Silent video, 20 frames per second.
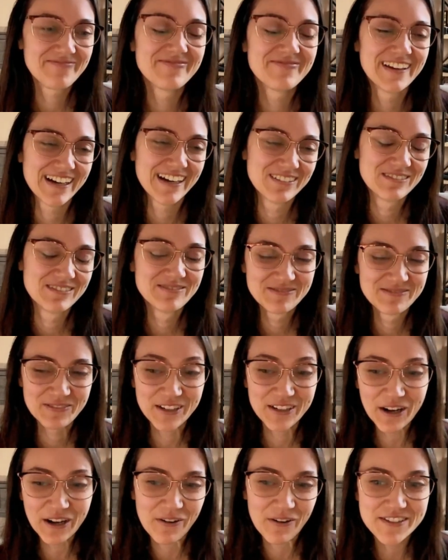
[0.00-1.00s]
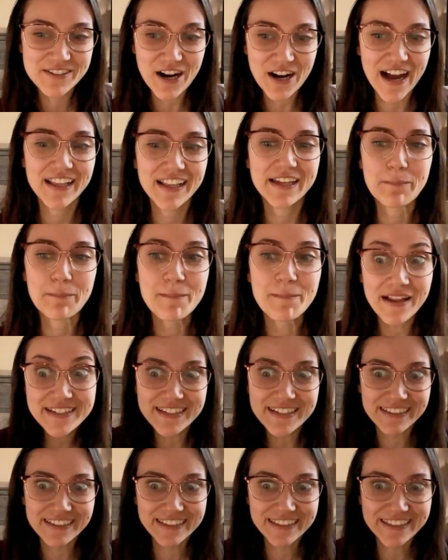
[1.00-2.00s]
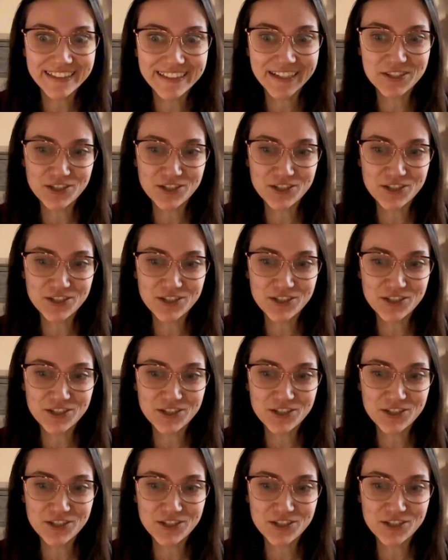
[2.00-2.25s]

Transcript: And no, like mentally, like just